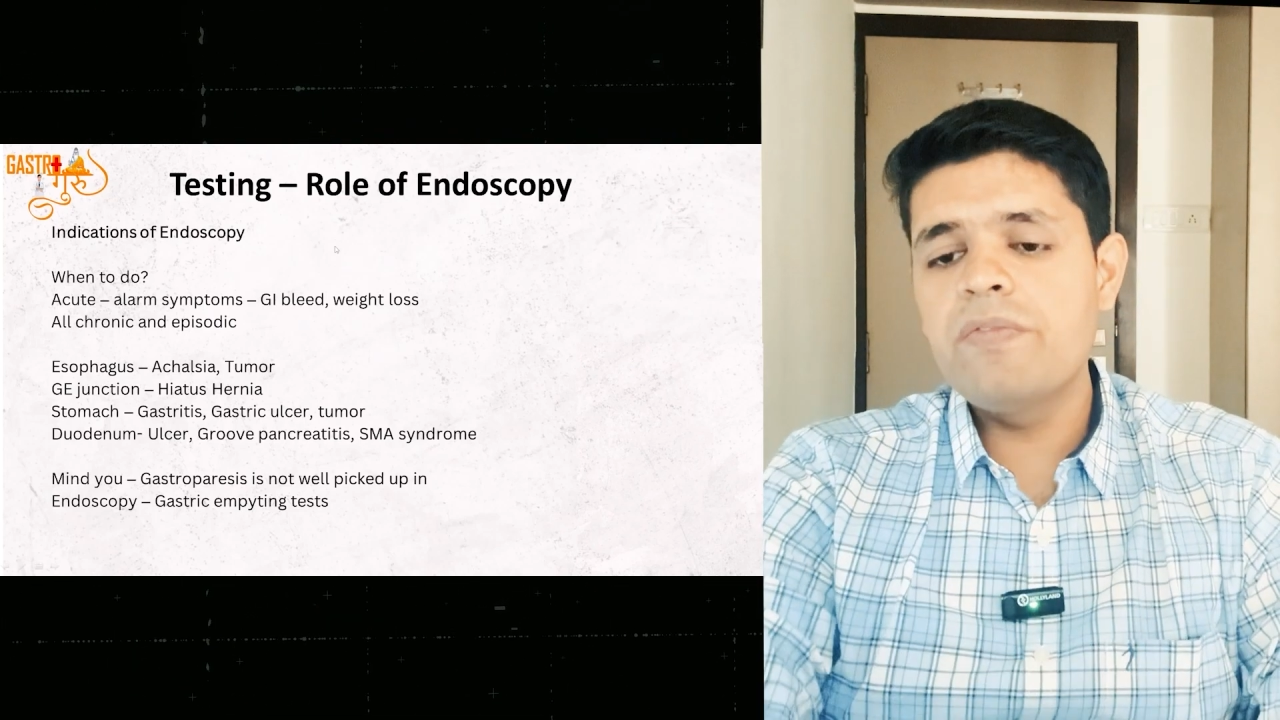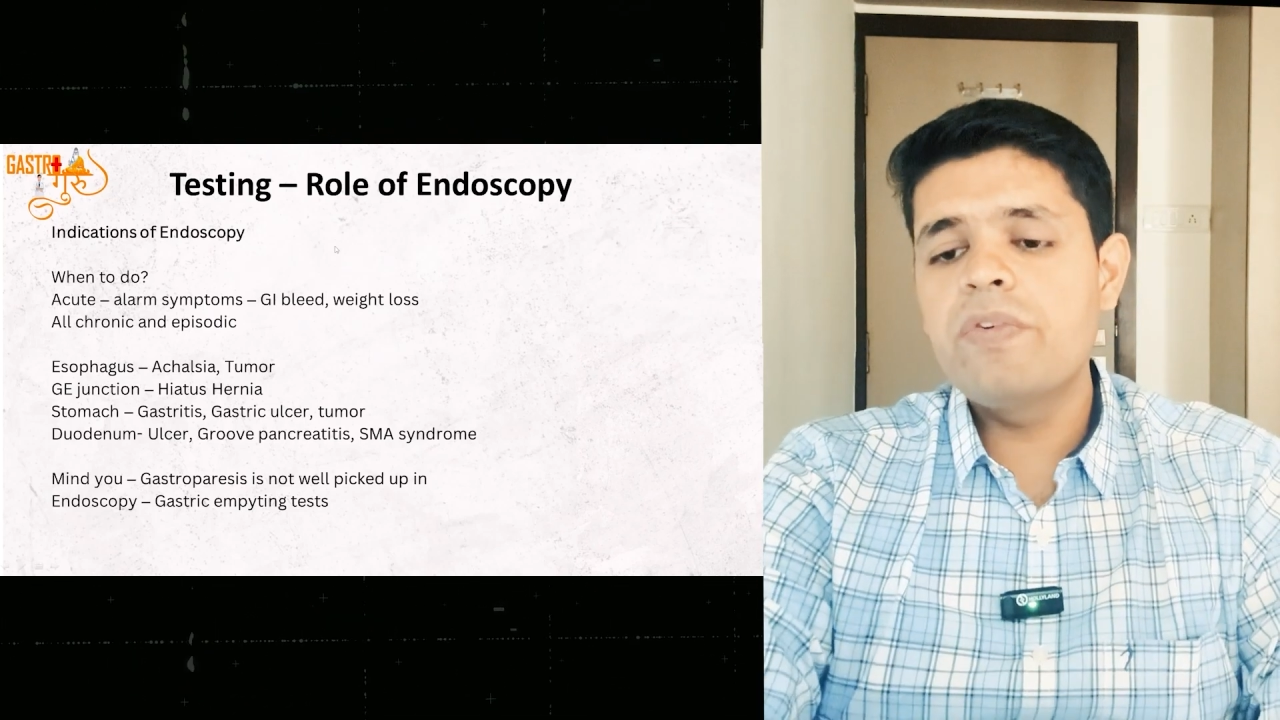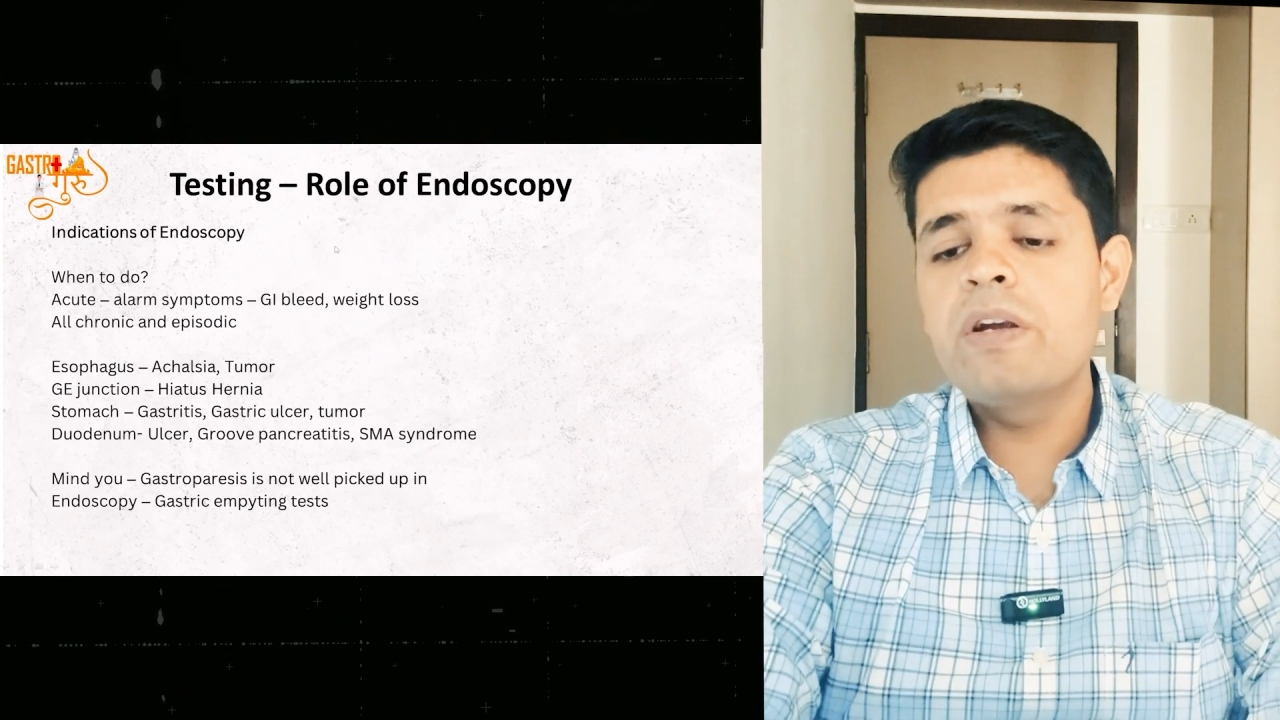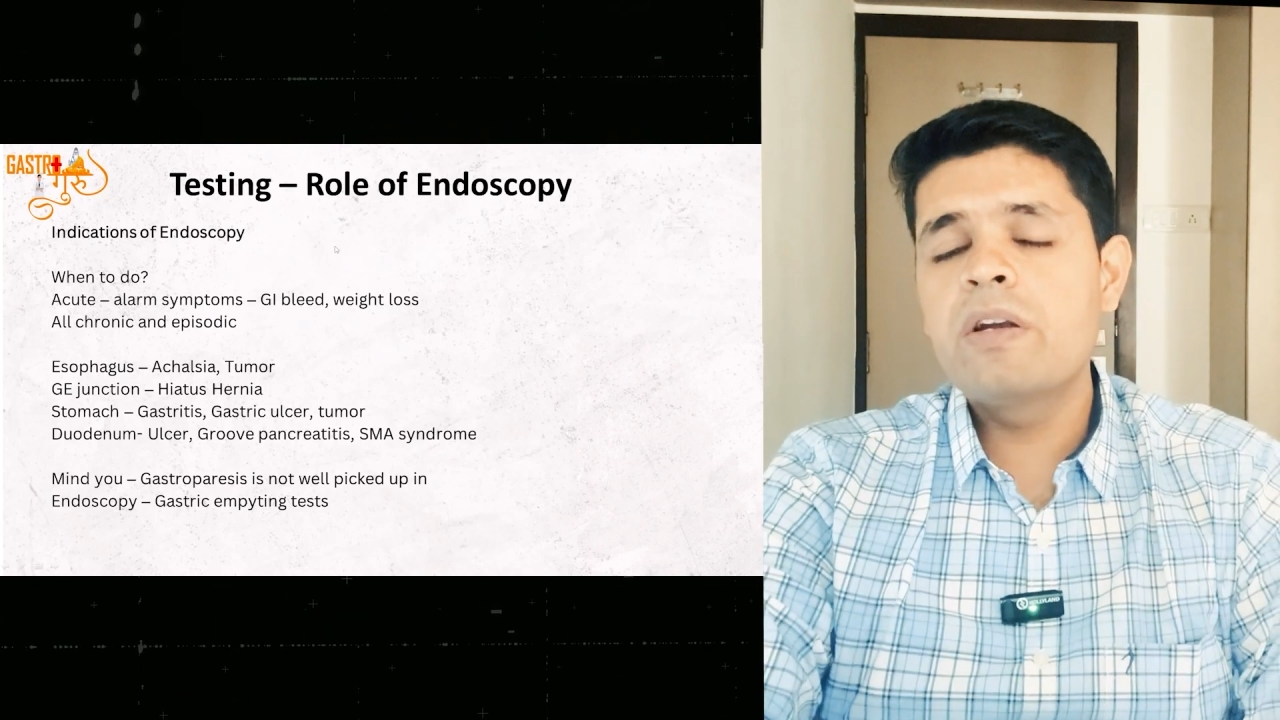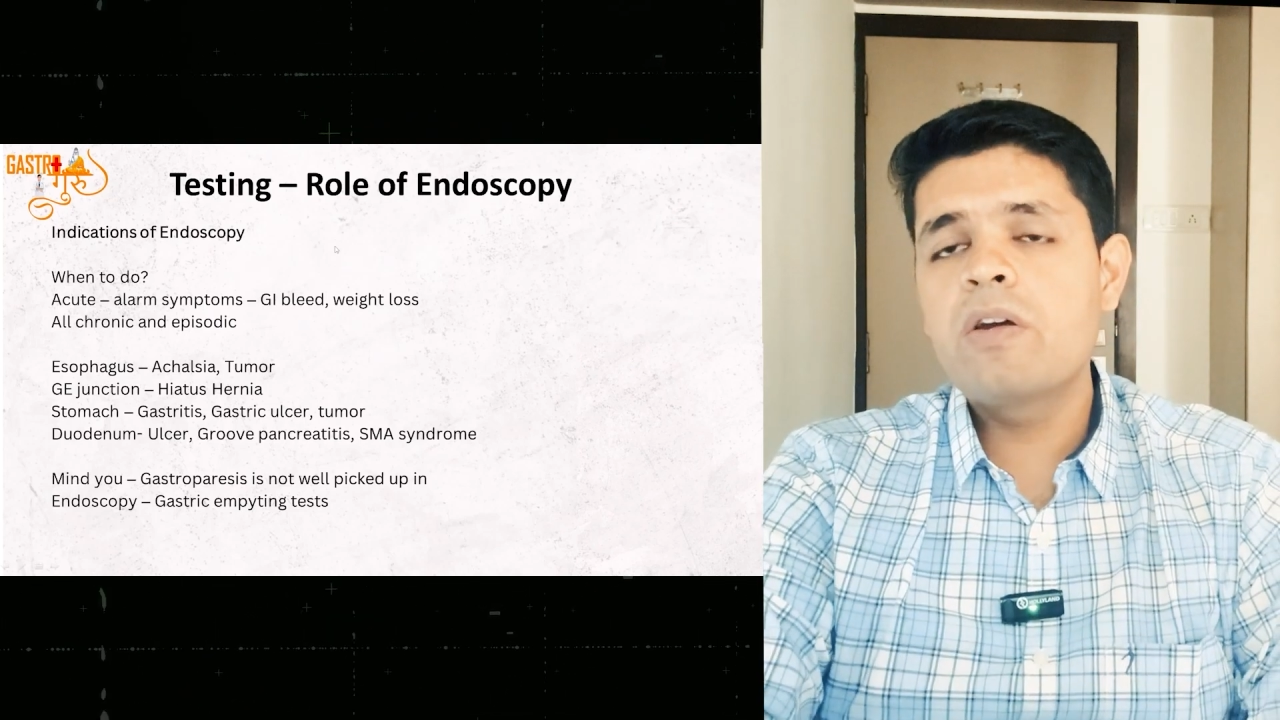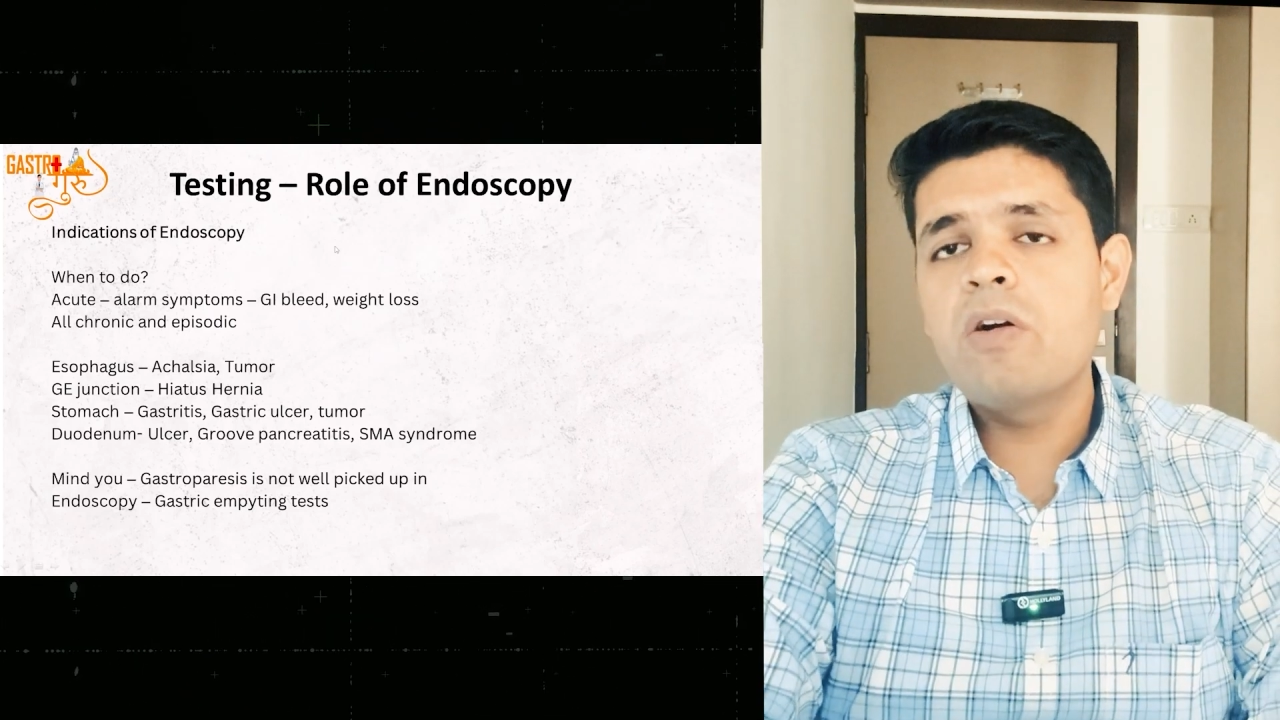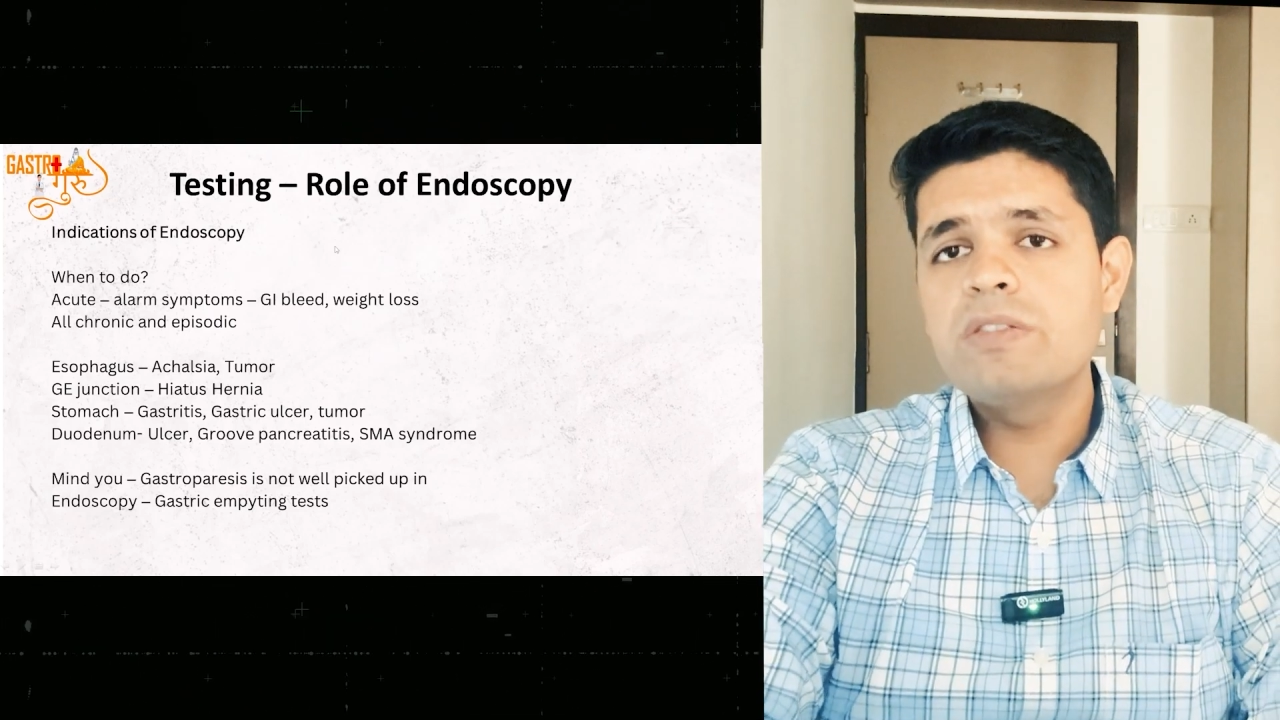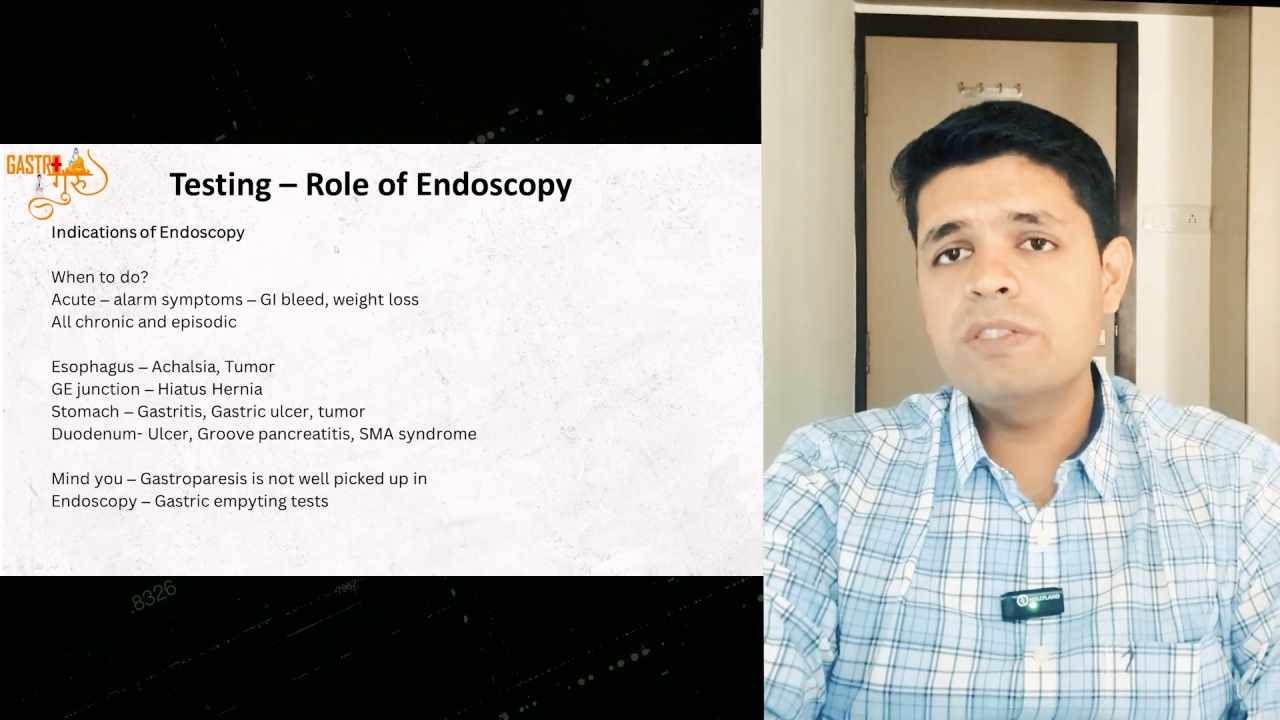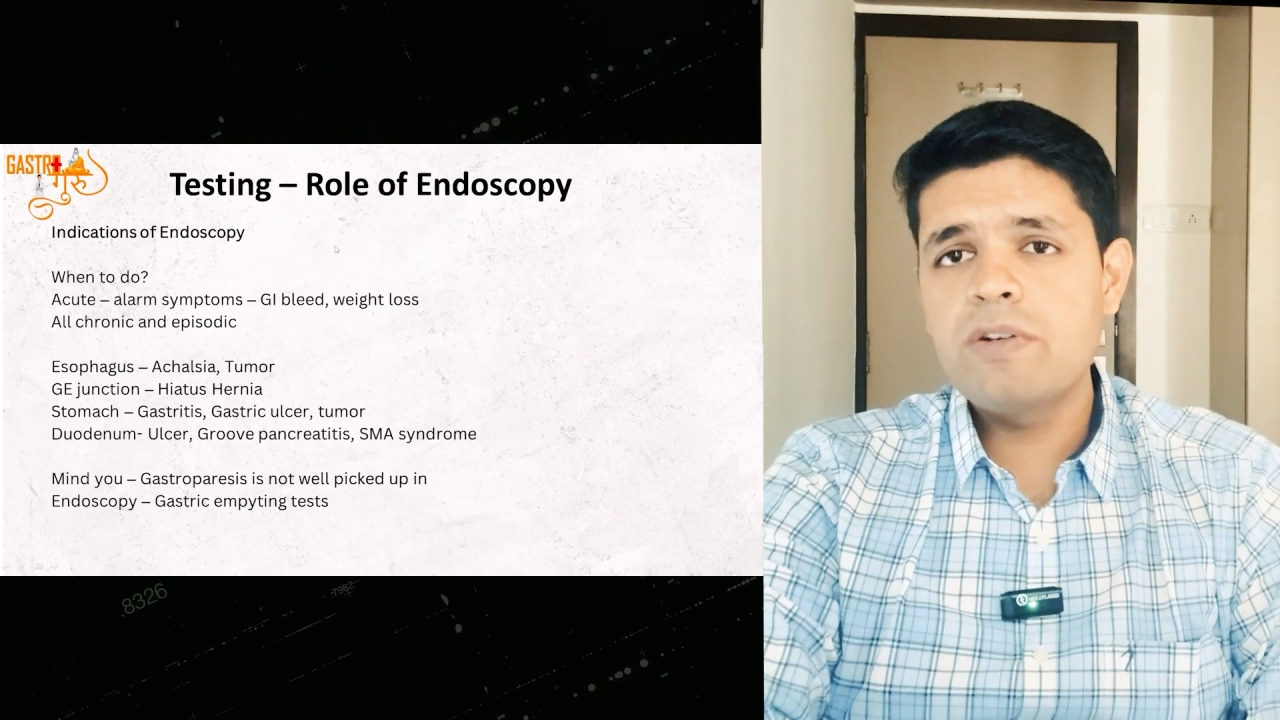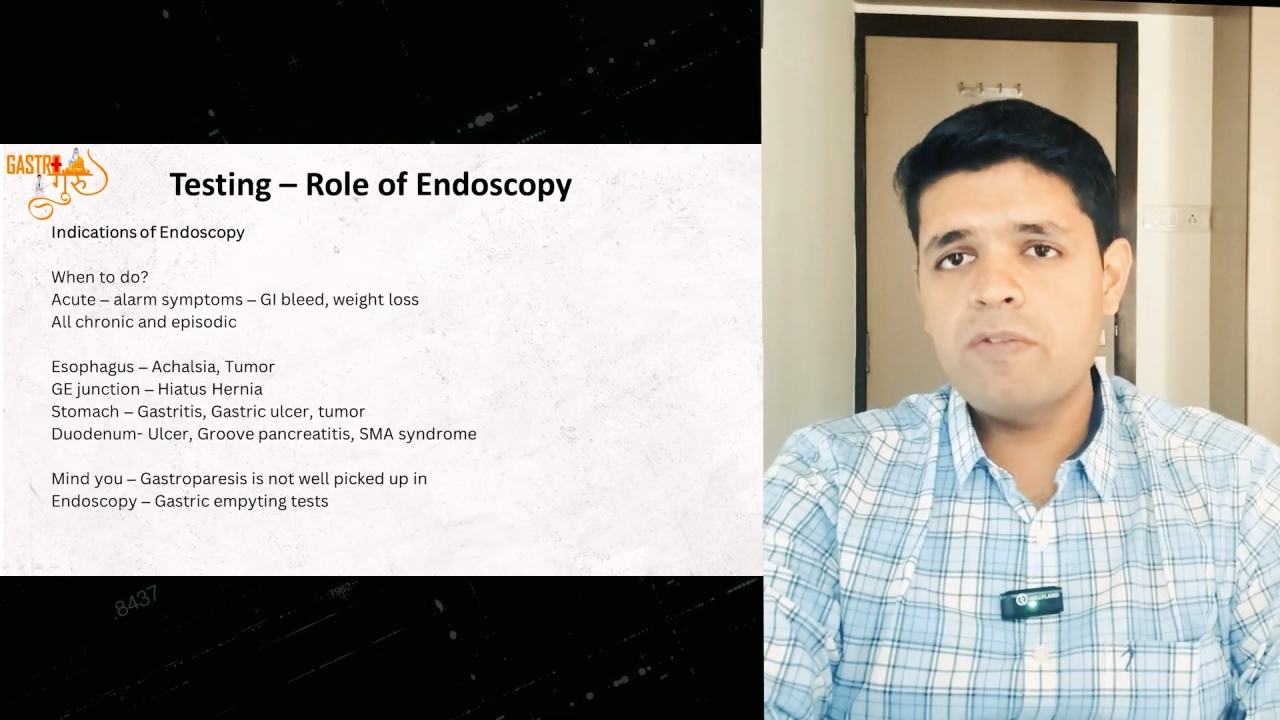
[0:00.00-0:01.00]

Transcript: different causes